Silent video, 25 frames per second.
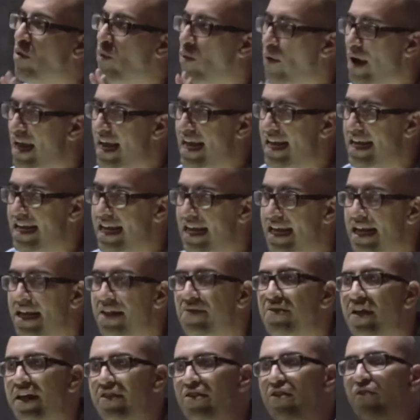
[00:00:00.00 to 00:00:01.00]
way
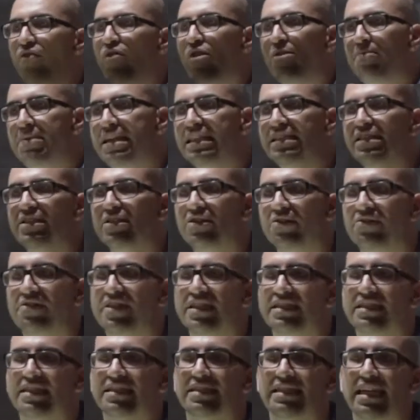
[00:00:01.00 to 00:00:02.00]
that the formation of
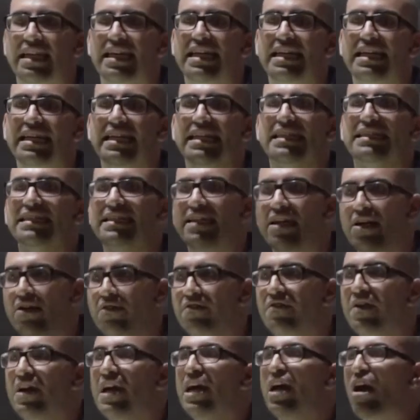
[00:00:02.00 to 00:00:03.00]
the society
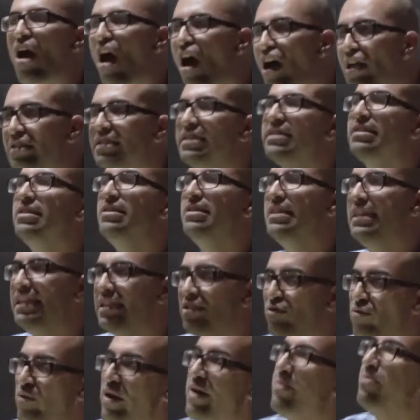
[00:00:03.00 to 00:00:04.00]
itself constantly
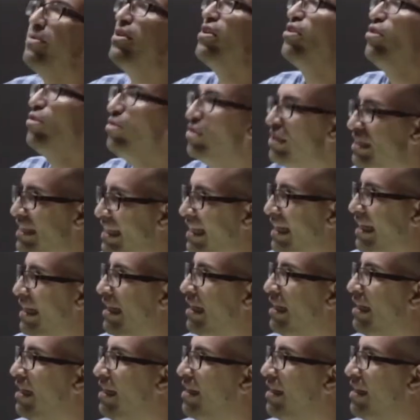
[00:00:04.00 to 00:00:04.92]
is reproducing